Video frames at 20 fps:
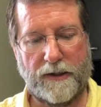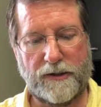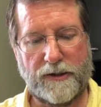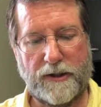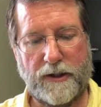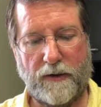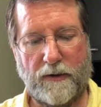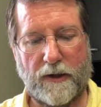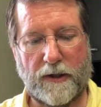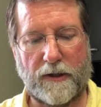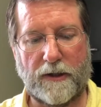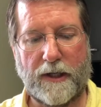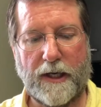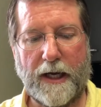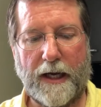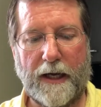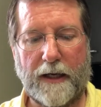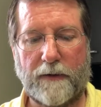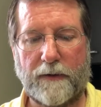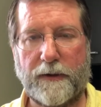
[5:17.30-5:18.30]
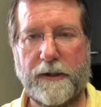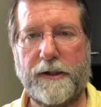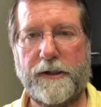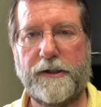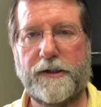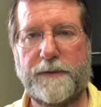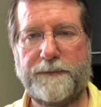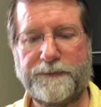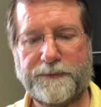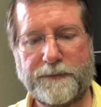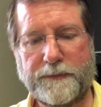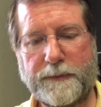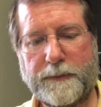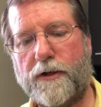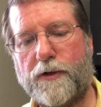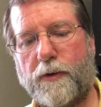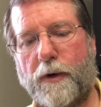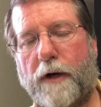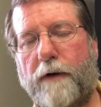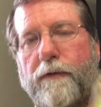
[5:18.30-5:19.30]
has 200 calories,
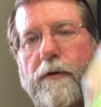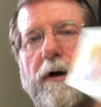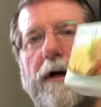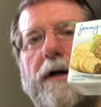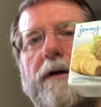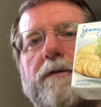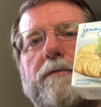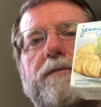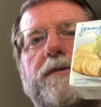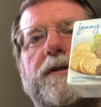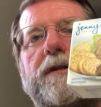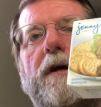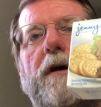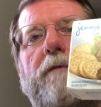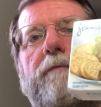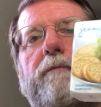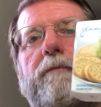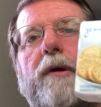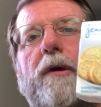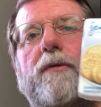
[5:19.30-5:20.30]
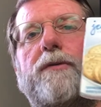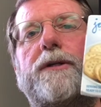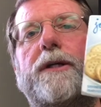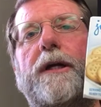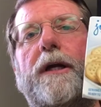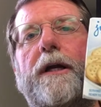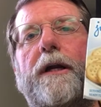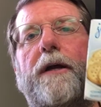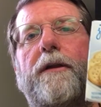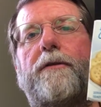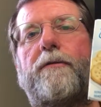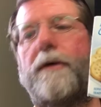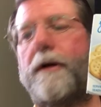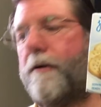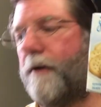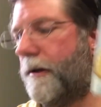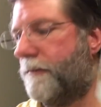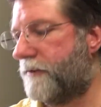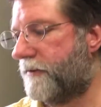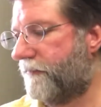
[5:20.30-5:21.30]
12 grams of protein, and 3
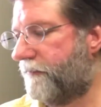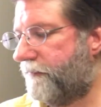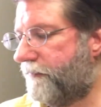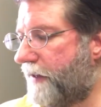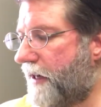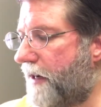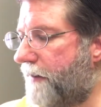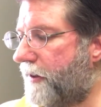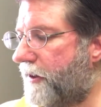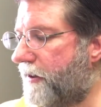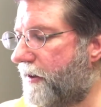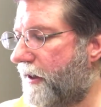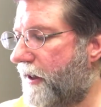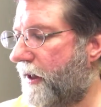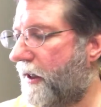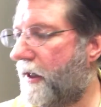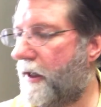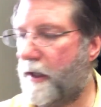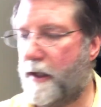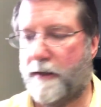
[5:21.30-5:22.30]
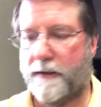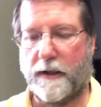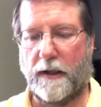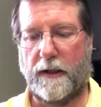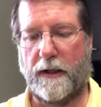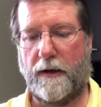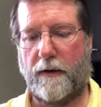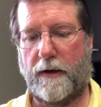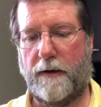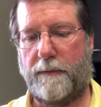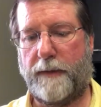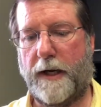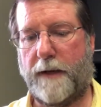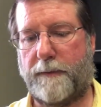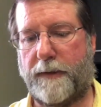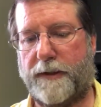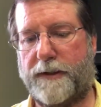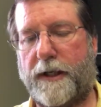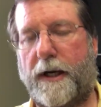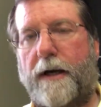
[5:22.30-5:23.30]
grams of fiber. The loaded
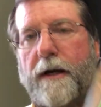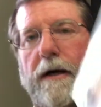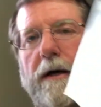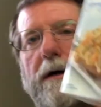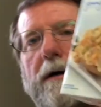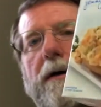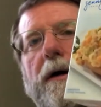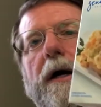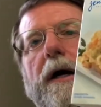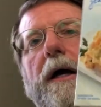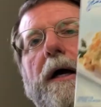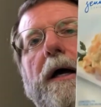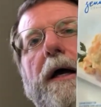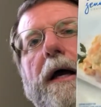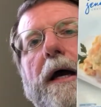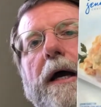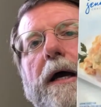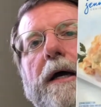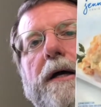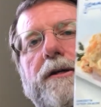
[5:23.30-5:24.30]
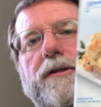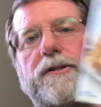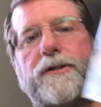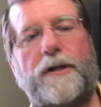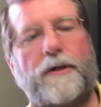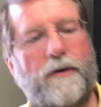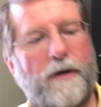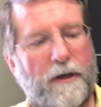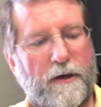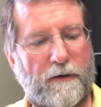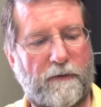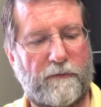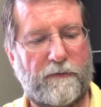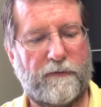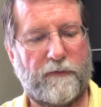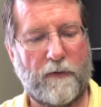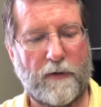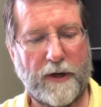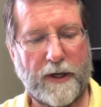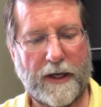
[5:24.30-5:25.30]
baked potato has
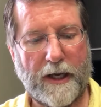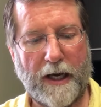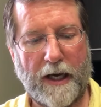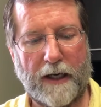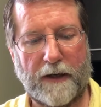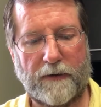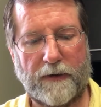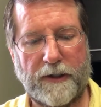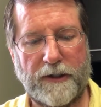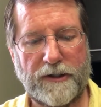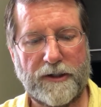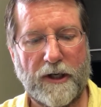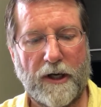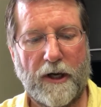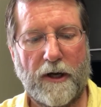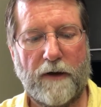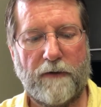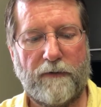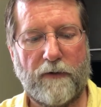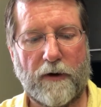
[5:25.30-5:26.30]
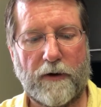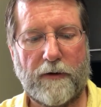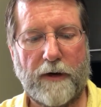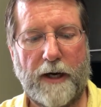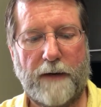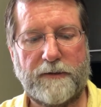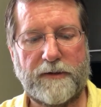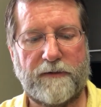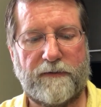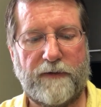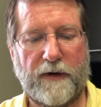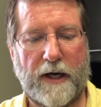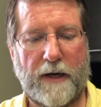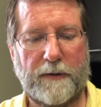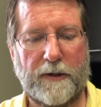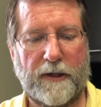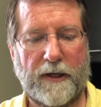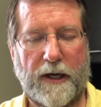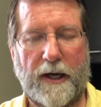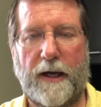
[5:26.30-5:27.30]
240 calories, 4 grams of
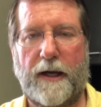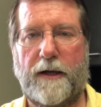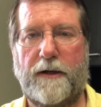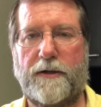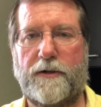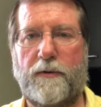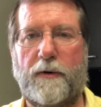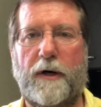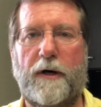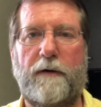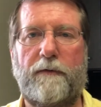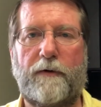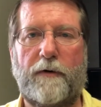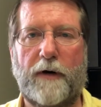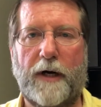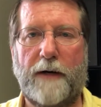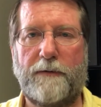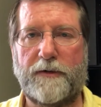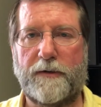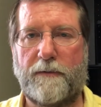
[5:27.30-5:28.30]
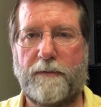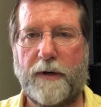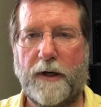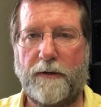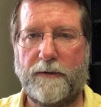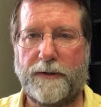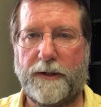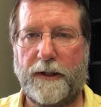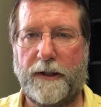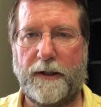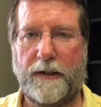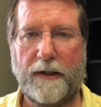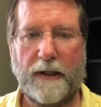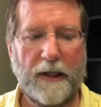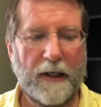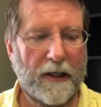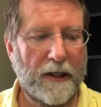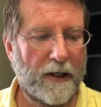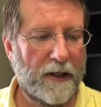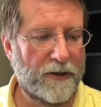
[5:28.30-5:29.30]
fiber, and 12 grams of protein.
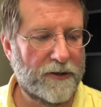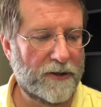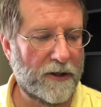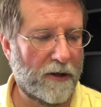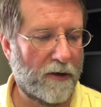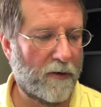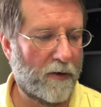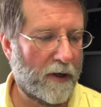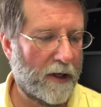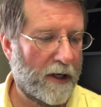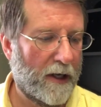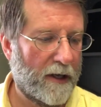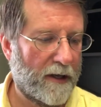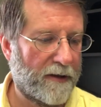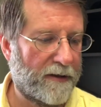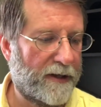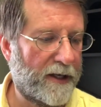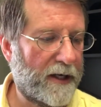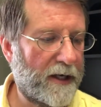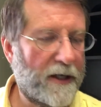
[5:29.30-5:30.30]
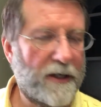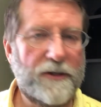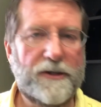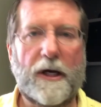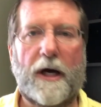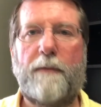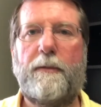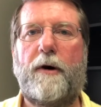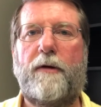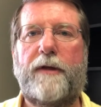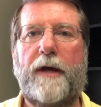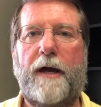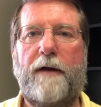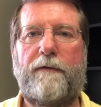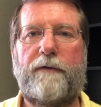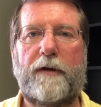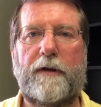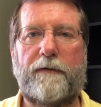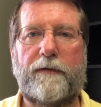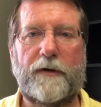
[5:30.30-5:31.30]
So these I both ate
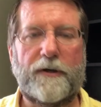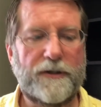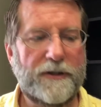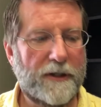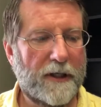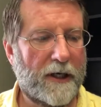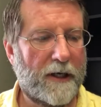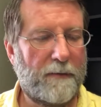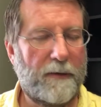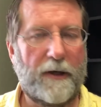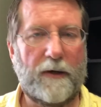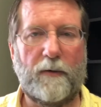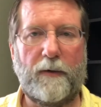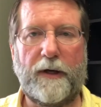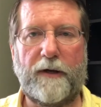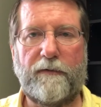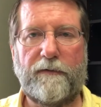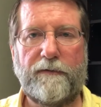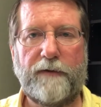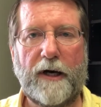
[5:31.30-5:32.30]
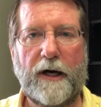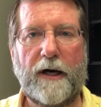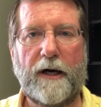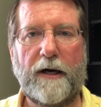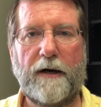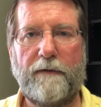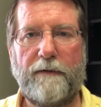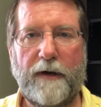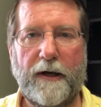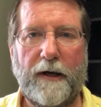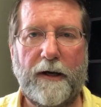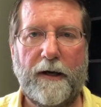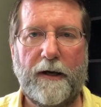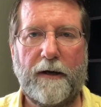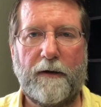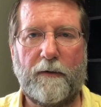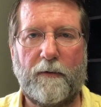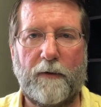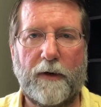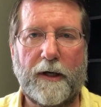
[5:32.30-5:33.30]
for the first time in week 5
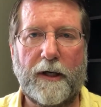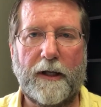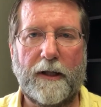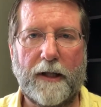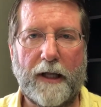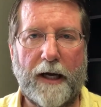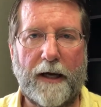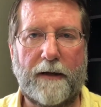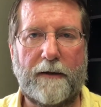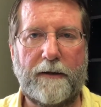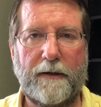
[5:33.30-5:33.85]
and really liked